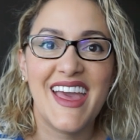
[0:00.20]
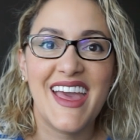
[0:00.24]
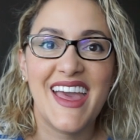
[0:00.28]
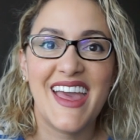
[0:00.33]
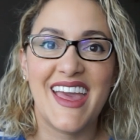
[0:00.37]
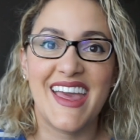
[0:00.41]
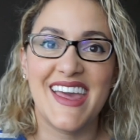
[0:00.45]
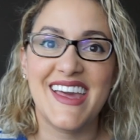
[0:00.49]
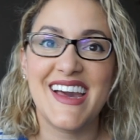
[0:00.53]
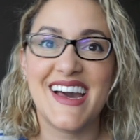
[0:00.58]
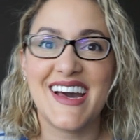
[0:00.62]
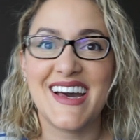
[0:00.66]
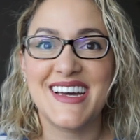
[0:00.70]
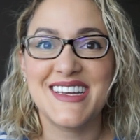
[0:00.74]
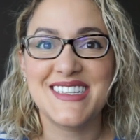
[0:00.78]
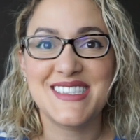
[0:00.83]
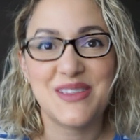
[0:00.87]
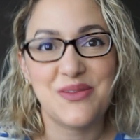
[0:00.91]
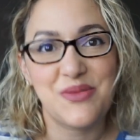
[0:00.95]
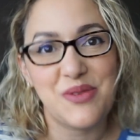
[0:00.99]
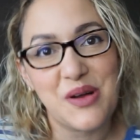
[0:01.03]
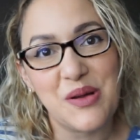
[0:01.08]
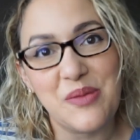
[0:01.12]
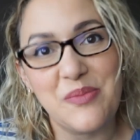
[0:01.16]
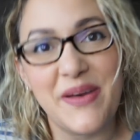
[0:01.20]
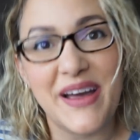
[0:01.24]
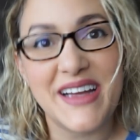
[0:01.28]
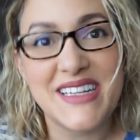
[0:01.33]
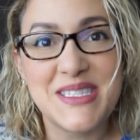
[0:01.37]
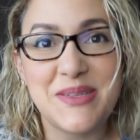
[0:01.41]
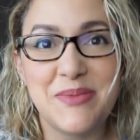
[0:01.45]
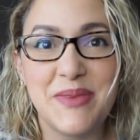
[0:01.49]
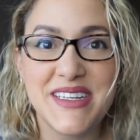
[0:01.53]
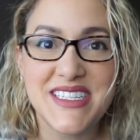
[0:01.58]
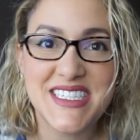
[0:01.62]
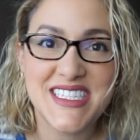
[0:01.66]
Hey guys, and welcome back
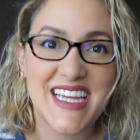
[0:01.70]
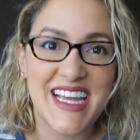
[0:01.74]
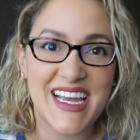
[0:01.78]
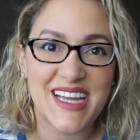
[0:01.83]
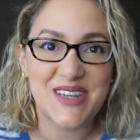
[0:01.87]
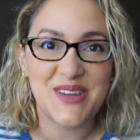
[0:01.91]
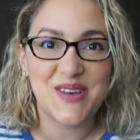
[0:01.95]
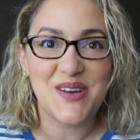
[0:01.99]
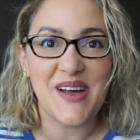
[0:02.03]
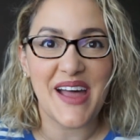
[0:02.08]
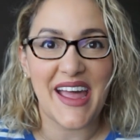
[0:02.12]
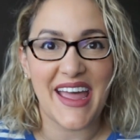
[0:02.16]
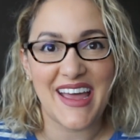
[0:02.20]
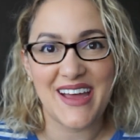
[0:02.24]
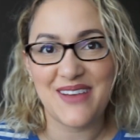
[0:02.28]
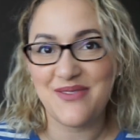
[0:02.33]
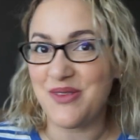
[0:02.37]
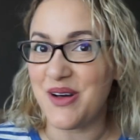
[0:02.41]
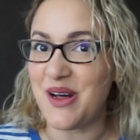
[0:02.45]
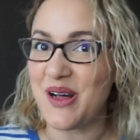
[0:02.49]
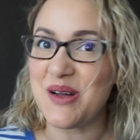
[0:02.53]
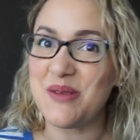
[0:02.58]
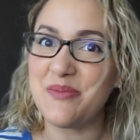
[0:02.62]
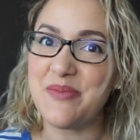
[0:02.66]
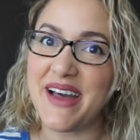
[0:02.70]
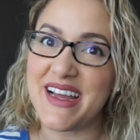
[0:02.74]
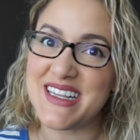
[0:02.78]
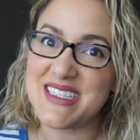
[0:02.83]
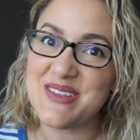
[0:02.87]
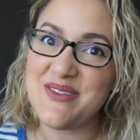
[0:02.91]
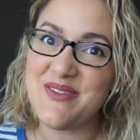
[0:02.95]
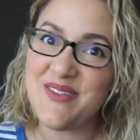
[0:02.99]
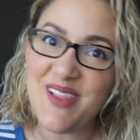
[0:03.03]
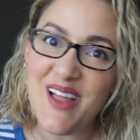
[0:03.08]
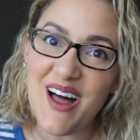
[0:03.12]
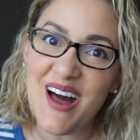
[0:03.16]
to my channel and welcome back
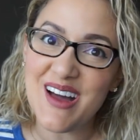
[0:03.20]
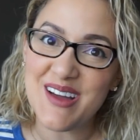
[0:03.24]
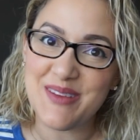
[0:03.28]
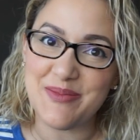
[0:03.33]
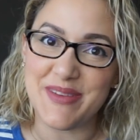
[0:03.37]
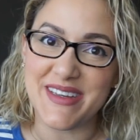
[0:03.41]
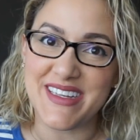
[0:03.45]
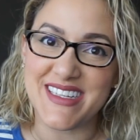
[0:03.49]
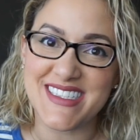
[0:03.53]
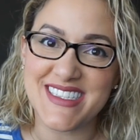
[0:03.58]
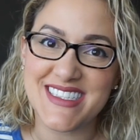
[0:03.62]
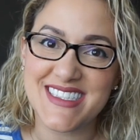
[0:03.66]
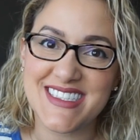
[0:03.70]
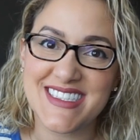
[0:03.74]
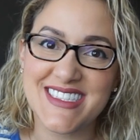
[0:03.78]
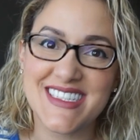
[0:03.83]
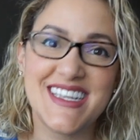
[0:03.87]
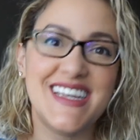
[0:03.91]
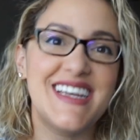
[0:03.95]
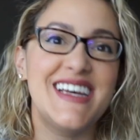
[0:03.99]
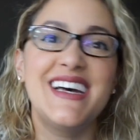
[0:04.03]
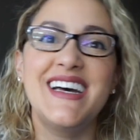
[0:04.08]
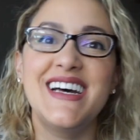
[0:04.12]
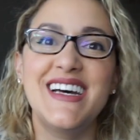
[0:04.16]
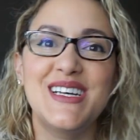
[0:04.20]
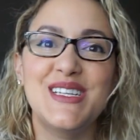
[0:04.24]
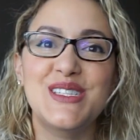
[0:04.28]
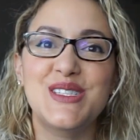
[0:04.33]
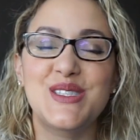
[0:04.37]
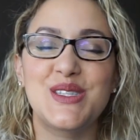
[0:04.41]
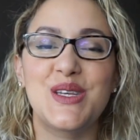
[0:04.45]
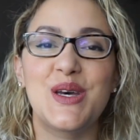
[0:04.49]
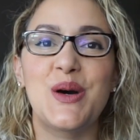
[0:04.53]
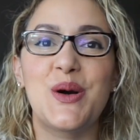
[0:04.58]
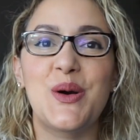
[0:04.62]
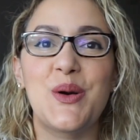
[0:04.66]
to Vlogmas.
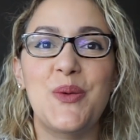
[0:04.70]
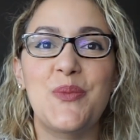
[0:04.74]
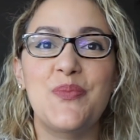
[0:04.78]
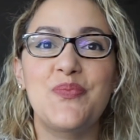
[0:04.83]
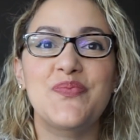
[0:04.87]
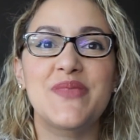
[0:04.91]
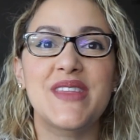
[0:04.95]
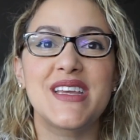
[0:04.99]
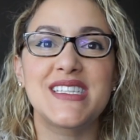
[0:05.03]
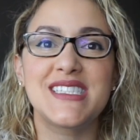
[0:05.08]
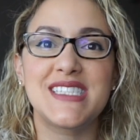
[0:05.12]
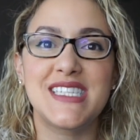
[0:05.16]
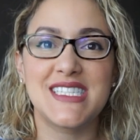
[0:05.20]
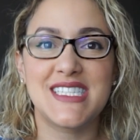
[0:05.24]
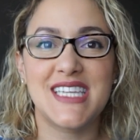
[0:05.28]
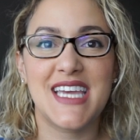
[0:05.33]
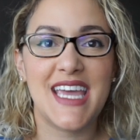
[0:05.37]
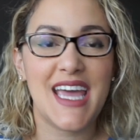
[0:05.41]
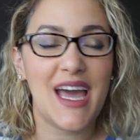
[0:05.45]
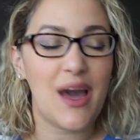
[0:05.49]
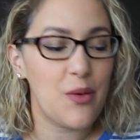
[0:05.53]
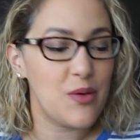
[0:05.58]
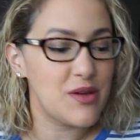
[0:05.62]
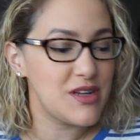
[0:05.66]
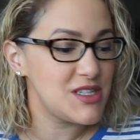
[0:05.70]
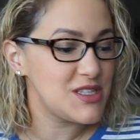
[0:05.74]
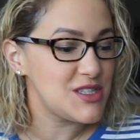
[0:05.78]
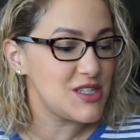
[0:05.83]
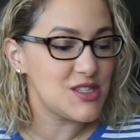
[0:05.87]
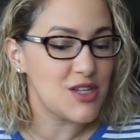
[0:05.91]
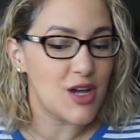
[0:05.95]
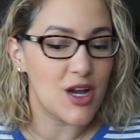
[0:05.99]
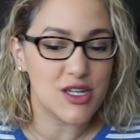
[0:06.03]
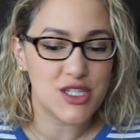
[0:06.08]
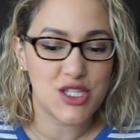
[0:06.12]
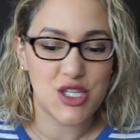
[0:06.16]
So today I wanted to
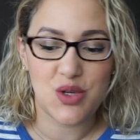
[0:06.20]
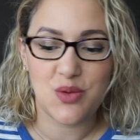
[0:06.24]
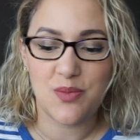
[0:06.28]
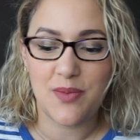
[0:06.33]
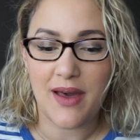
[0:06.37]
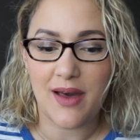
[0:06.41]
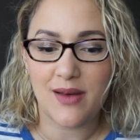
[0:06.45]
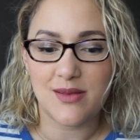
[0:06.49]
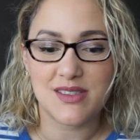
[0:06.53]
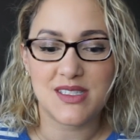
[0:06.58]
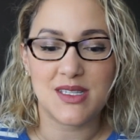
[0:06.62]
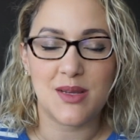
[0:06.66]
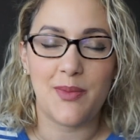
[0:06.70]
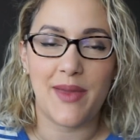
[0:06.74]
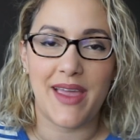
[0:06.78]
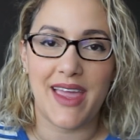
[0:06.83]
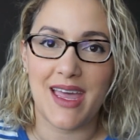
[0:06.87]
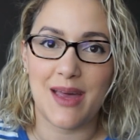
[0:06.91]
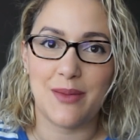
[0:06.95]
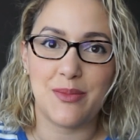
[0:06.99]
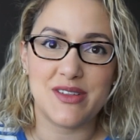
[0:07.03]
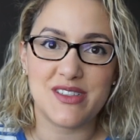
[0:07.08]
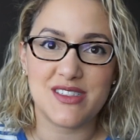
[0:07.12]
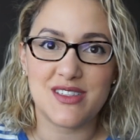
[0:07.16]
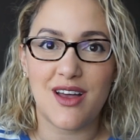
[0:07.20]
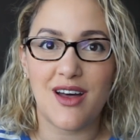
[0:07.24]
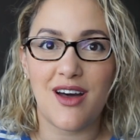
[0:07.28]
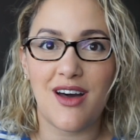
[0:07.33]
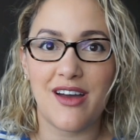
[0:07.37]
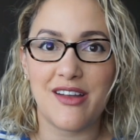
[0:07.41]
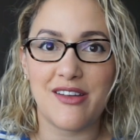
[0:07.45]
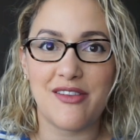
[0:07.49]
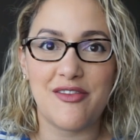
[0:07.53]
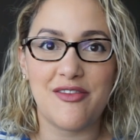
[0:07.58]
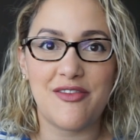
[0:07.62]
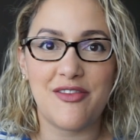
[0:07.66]
talk to you about some
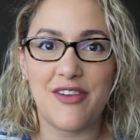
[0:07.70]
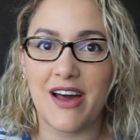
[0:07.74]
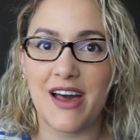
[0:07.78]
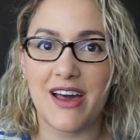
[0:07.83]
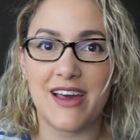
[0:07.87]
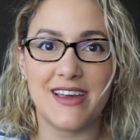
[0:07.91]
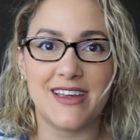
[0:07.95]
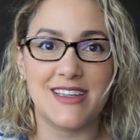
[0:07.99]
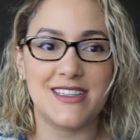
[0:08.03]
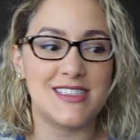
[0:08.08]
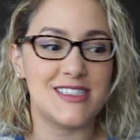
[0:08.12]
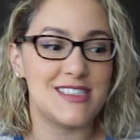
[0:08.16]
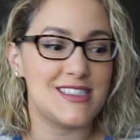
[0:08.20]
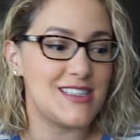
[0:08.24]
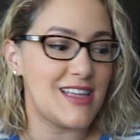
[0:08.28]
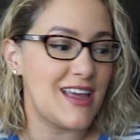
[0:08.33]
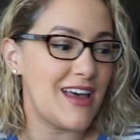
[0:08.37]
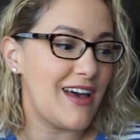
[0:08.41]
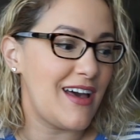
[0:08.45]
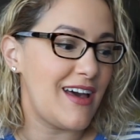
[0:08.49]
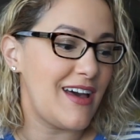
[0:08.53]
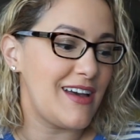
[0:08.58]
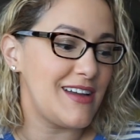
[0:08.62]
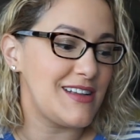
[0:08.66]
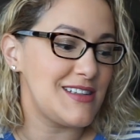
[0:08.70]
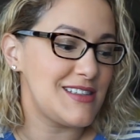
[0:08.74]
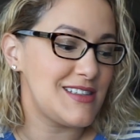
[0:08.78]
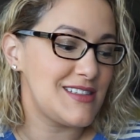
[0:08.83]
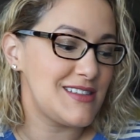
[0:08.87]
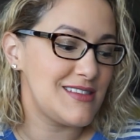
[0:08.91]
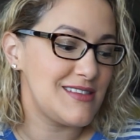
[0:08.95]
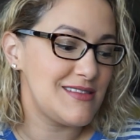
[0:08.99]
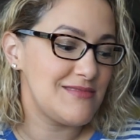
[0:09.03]
Amazon finds that